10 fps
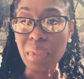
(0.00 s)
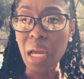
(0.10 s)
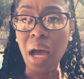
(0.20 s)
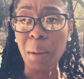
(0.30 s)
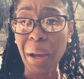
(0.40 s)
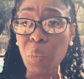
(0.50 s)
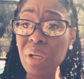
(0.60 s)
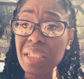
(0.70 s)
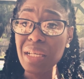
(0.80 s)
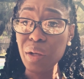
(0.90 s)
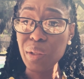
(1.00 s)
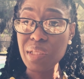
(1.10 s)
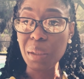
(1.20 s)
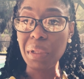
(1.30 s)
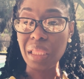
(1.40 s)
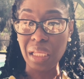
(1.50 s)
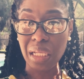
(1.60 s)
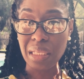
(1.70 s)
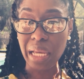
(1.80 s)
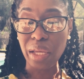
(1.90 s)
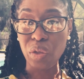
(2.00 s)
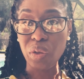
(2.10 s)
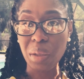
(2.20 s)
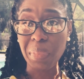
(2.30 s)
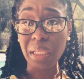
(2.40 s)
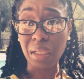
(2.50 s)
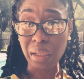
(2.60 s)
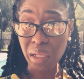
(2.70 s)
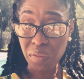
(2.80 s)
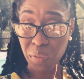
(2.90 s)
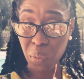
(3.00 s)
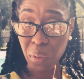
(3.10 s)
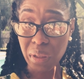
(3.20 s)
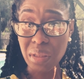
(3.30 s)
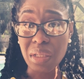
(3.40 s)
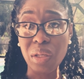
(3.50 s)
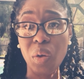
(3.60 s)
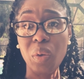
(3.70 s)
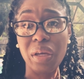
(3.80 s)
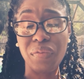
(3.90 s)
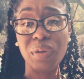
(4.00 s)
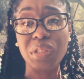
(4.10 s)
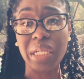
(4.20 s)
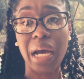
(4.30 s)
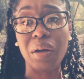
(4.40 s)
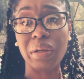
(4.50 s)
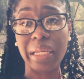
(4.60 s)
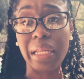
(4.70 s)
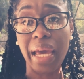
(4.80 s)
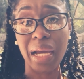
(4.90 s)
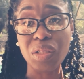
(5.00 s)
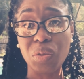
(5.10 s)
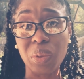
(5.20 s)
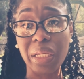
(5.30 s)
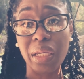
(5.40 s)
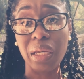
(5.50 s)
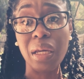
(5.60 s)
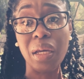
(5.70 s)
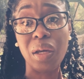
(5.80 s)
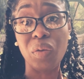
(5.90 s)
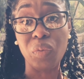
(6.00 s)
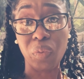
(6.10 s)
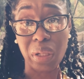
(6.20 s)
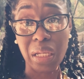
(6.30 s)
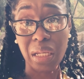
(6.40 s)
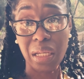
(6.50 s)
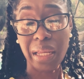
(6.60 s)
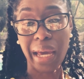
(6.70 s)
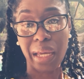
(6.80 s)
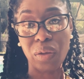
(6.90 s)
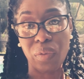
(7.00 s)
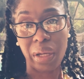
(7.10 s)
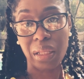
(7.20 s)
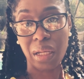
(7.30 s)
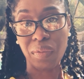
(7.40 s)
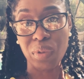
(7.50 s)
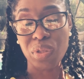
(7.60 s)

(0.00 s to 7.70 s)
I want to tell you some of the things that you can be looking for to know if your child can actually read at grade level.